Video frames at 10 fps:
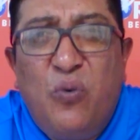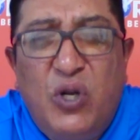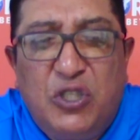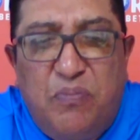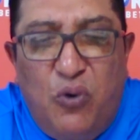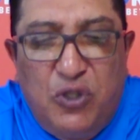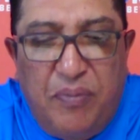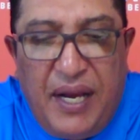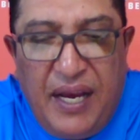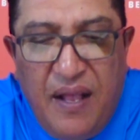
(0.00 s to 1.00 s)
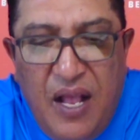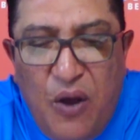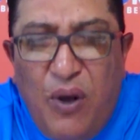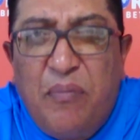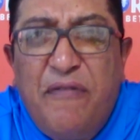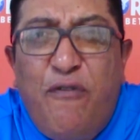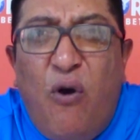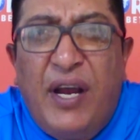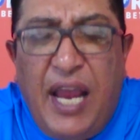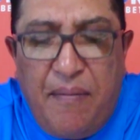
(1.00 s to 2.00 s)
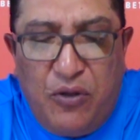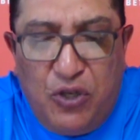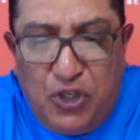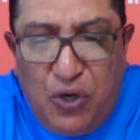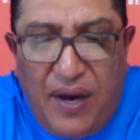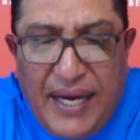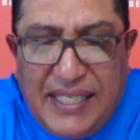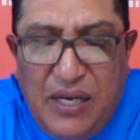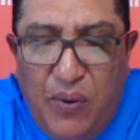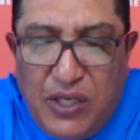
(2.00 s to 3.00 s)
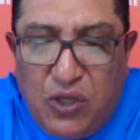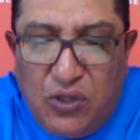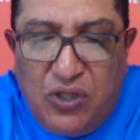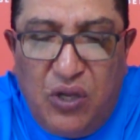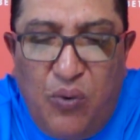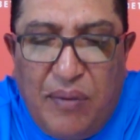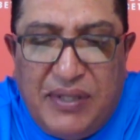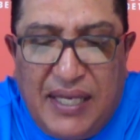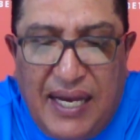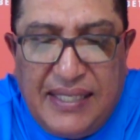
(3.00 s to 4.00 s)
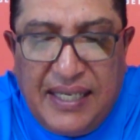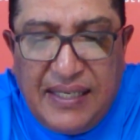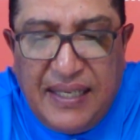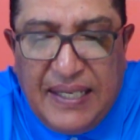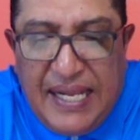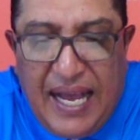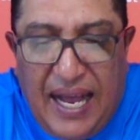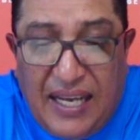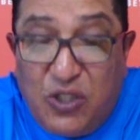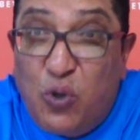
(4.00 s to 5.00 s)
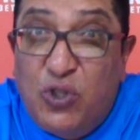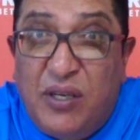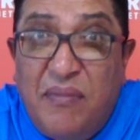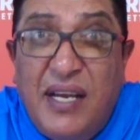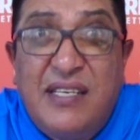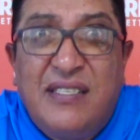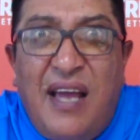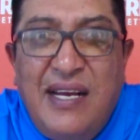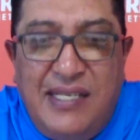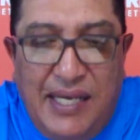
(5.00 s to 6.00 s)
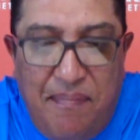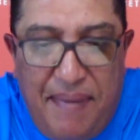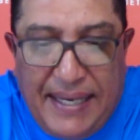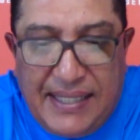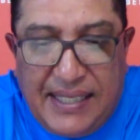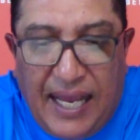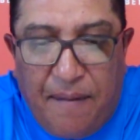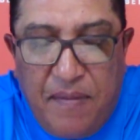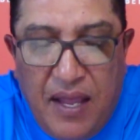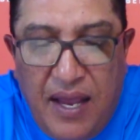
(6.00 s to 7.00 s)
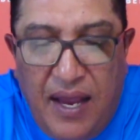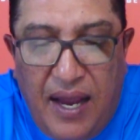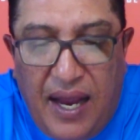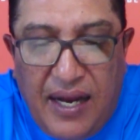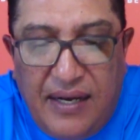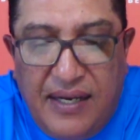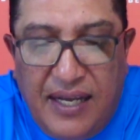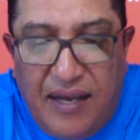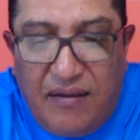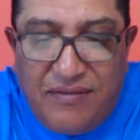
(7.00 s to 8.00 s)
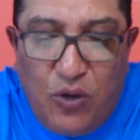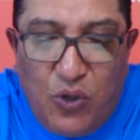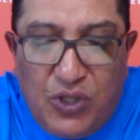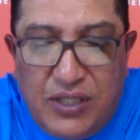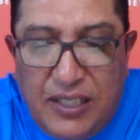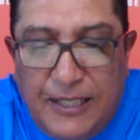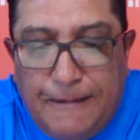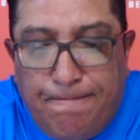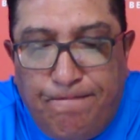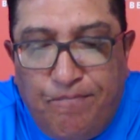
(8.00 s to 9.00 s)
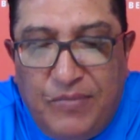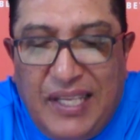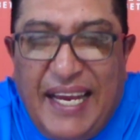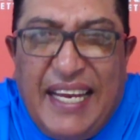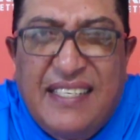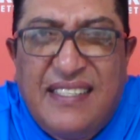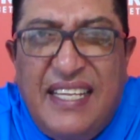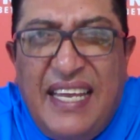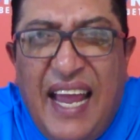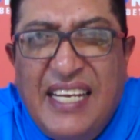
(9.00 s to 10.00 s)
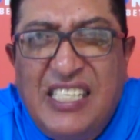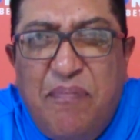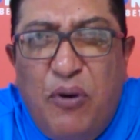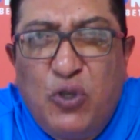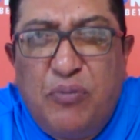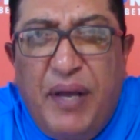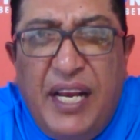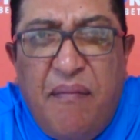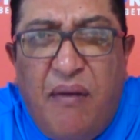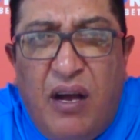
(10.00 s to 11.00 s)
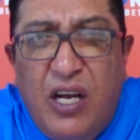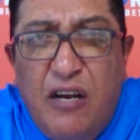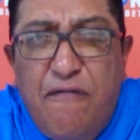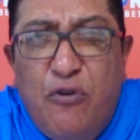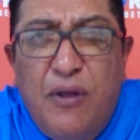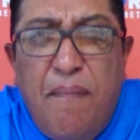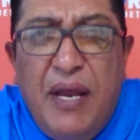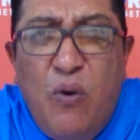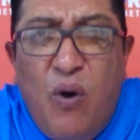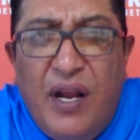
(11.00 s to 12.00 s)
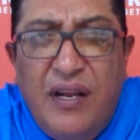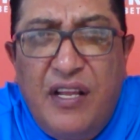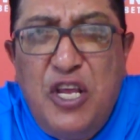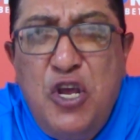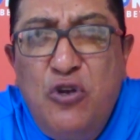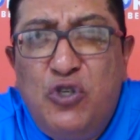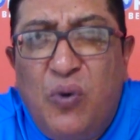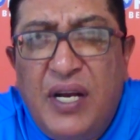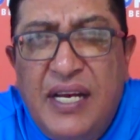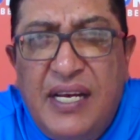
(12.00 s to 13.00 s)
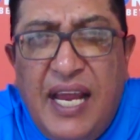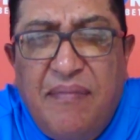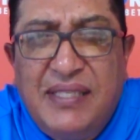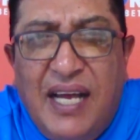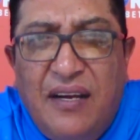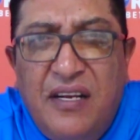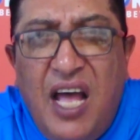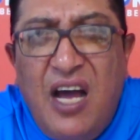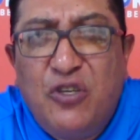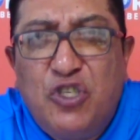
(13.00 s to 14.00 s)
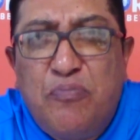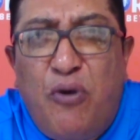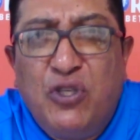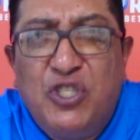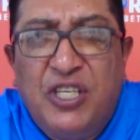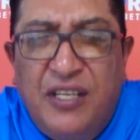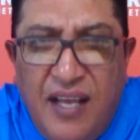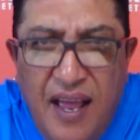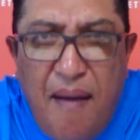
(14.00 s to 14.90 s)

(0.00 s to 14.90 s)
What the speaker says: on World Sports Betting? Well, before I came on the show, I actually went onto the website and I saw some exciting bets there. And of course, there is the anti-post betting market for the big one, the huge one in Cape Town, now sponsored